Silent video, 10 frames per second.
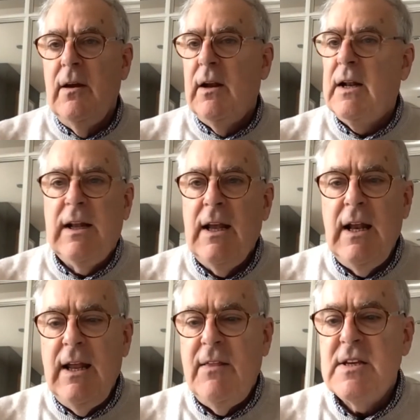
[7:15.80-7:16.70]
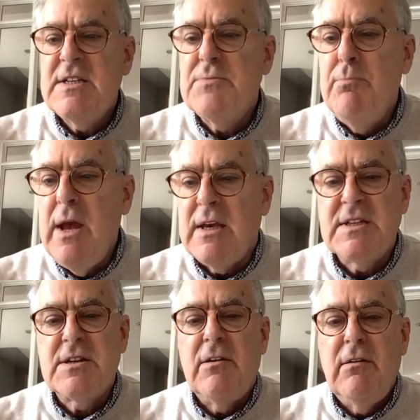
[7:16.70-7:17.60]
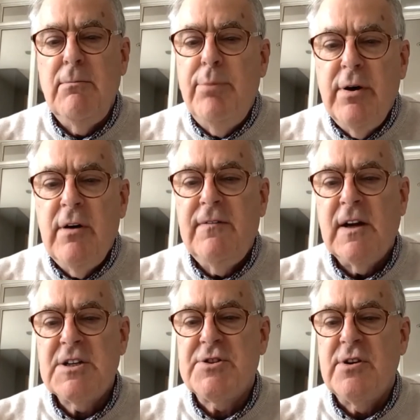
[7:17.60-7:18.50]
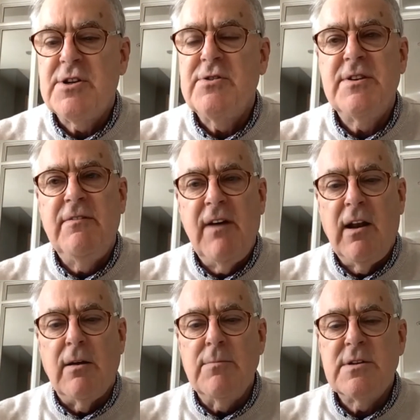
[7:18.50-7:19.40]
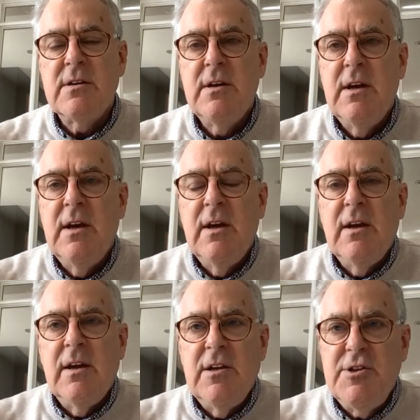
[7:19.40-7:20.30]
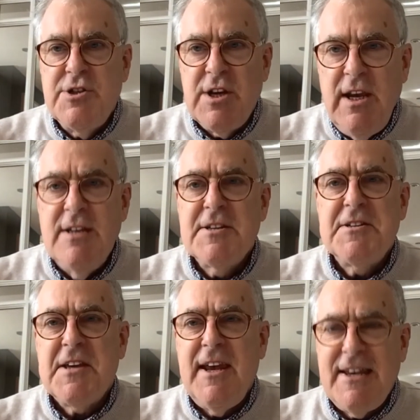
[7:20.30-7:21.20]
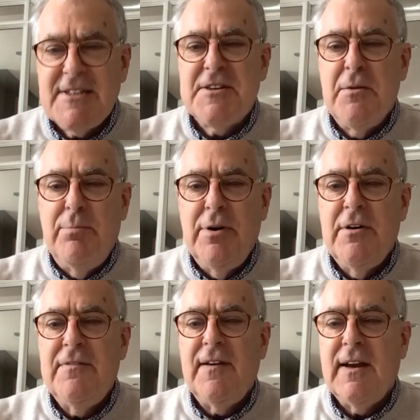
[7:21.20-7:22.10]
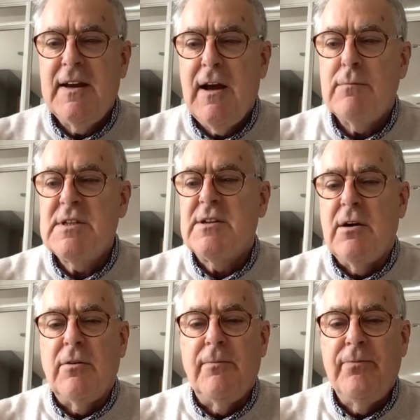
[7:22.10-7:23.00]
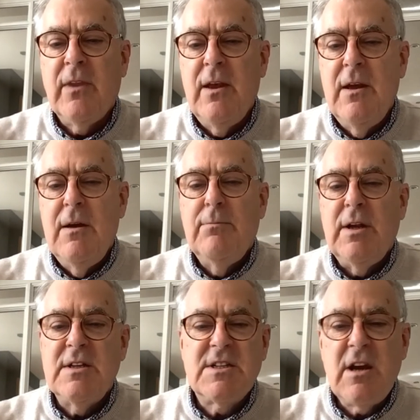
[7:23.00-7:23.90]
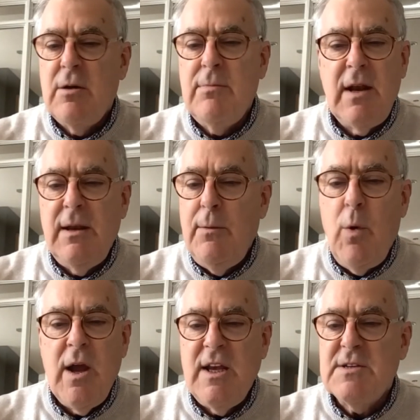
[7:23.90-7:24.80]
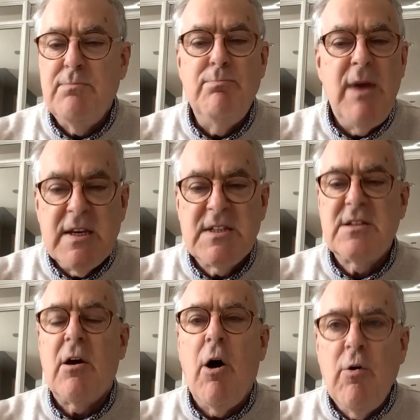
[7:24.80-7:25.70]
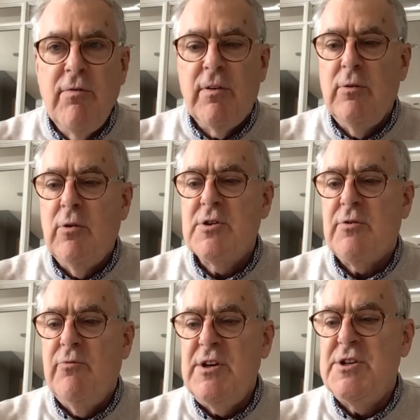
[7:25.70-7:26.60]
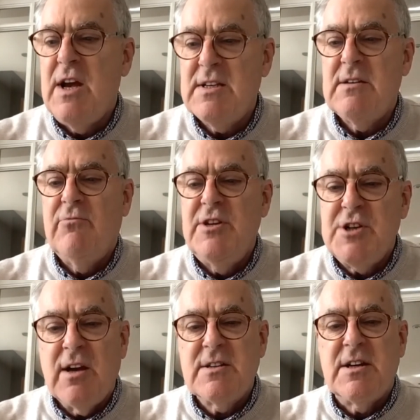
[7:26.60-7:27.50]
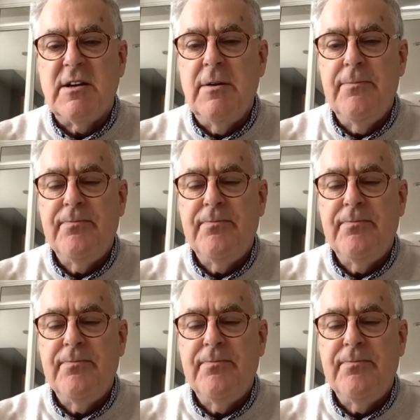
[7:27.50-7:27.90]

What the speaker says: Clearly, this is missed and an imperfect structure is developed. Jesus is the perfect capstone, but in so many ways missed, overlooked, rejected.